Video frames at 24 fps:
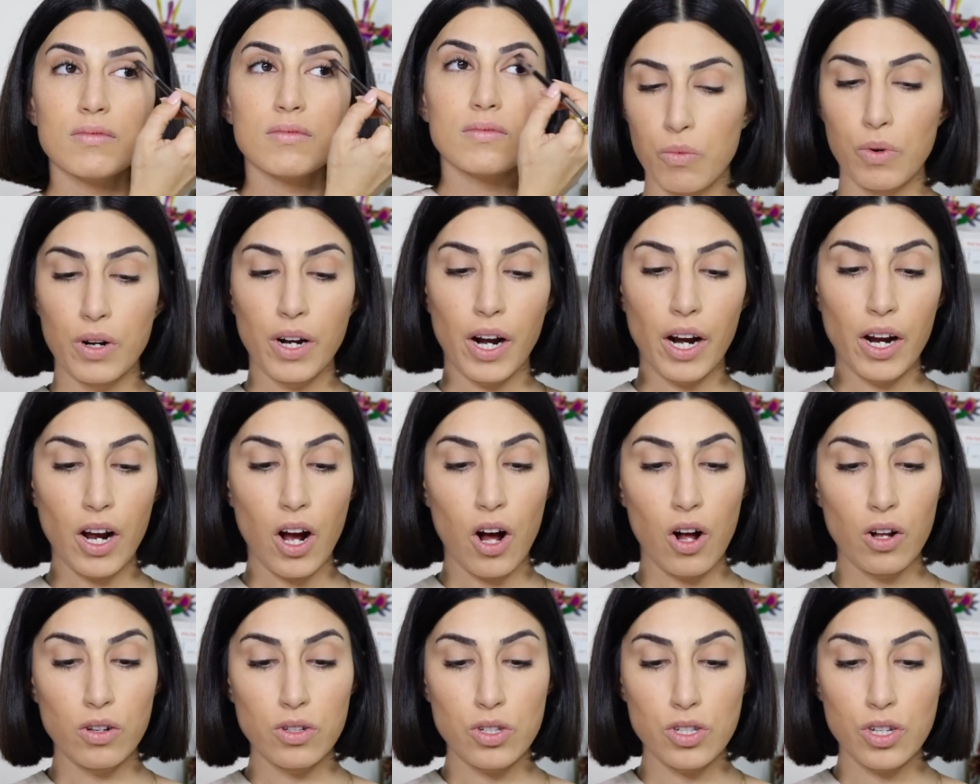What I
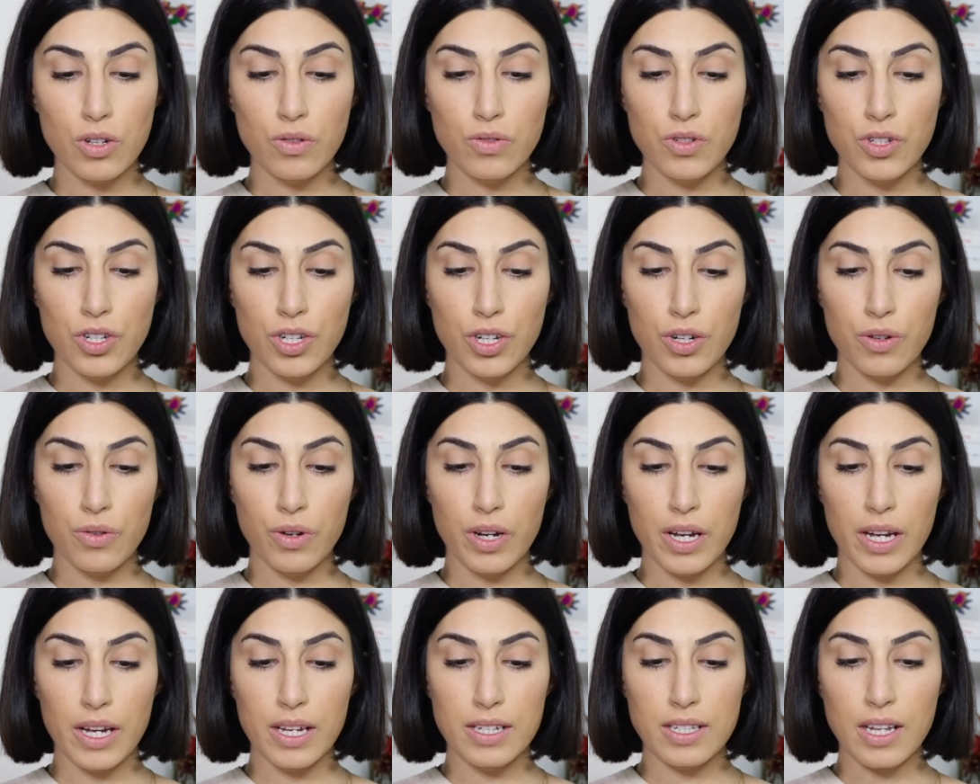also do
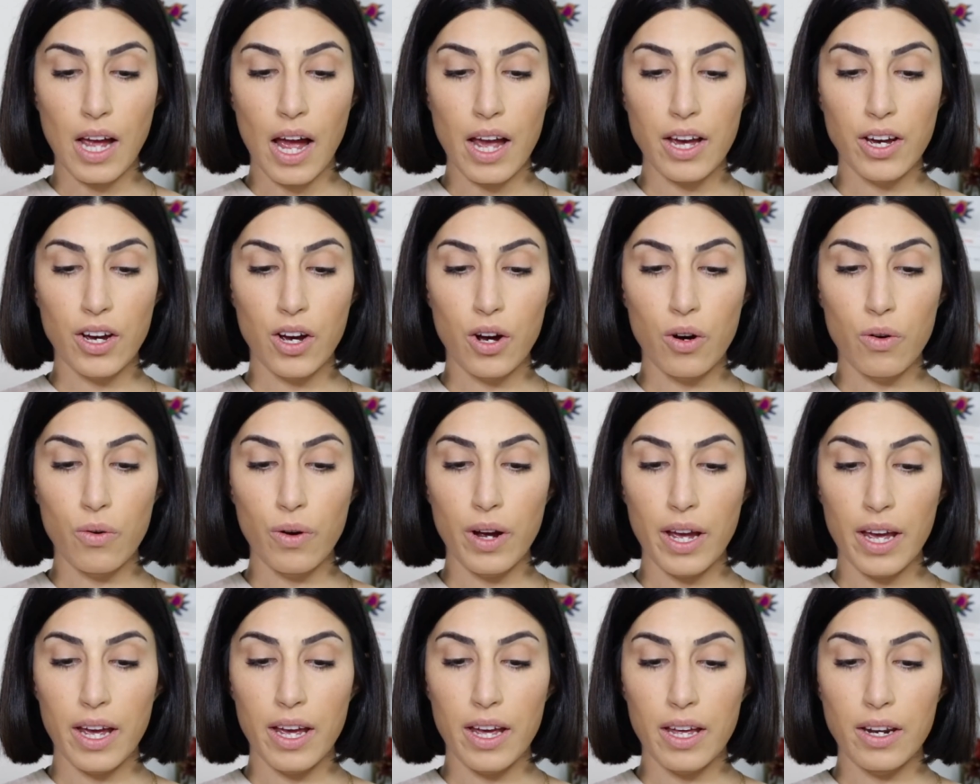is I
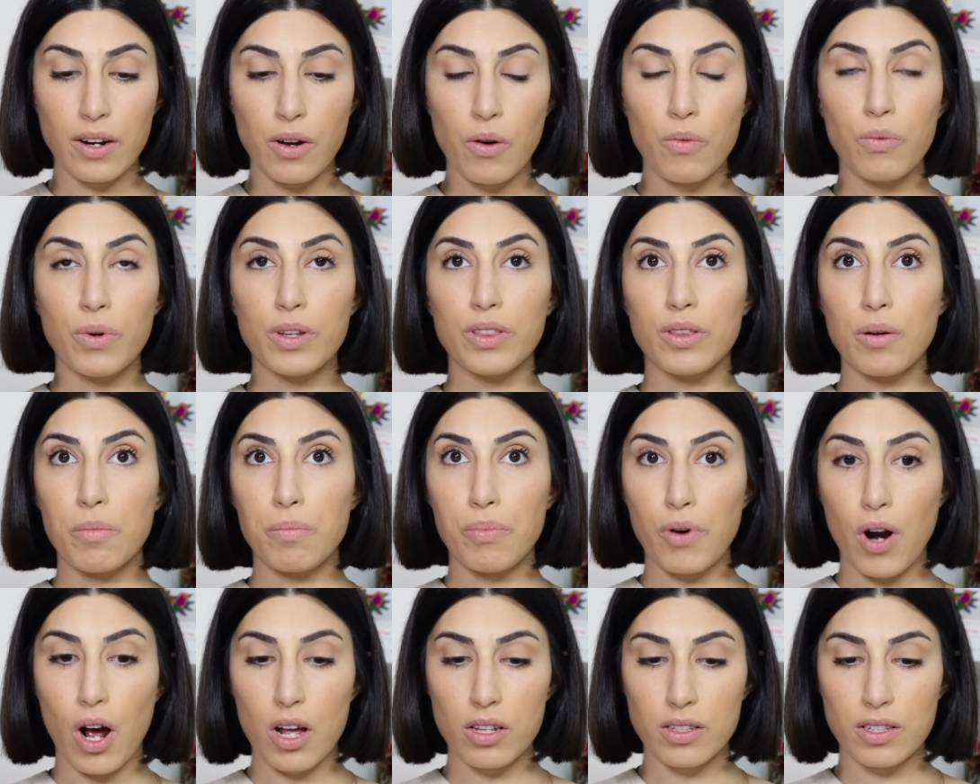go in with the
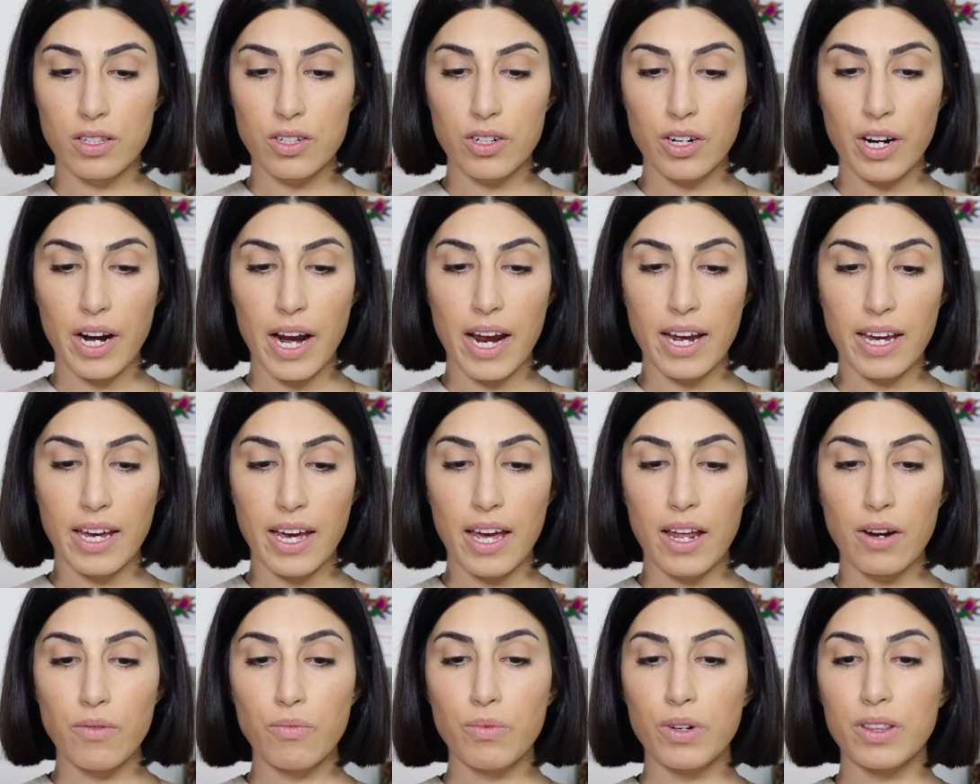bronzer
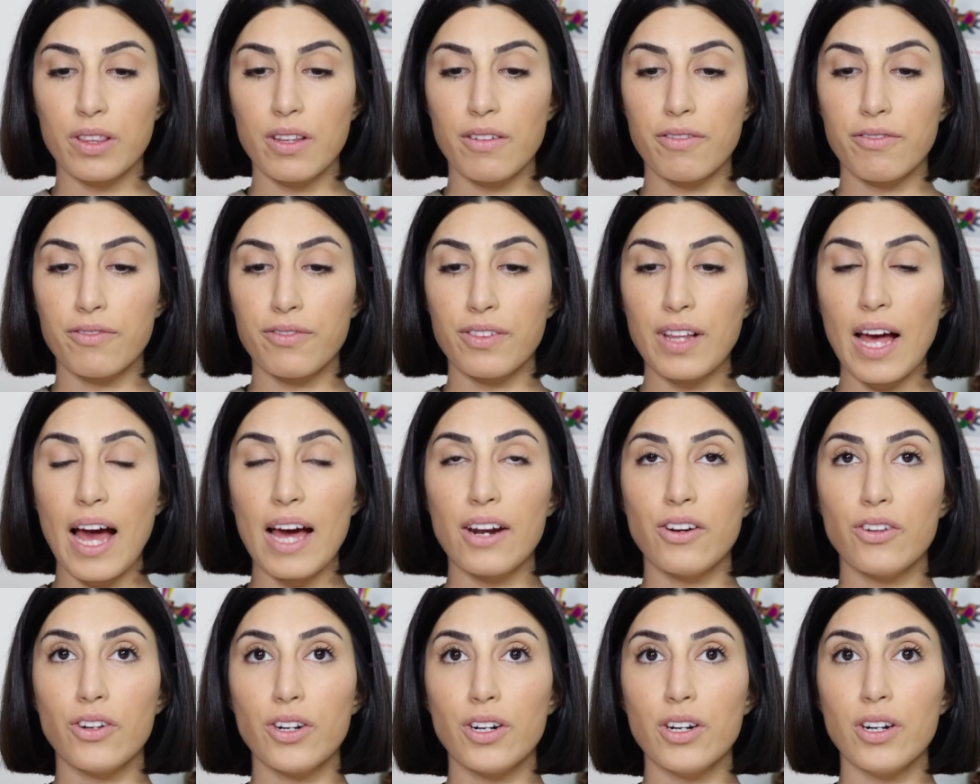again with the
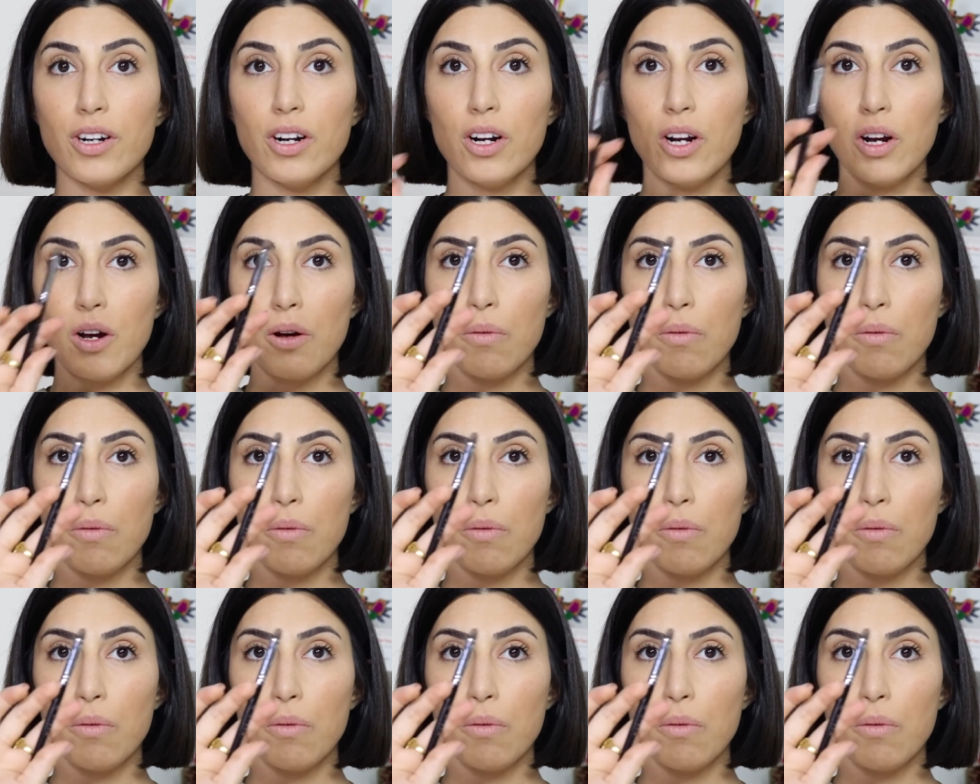flatter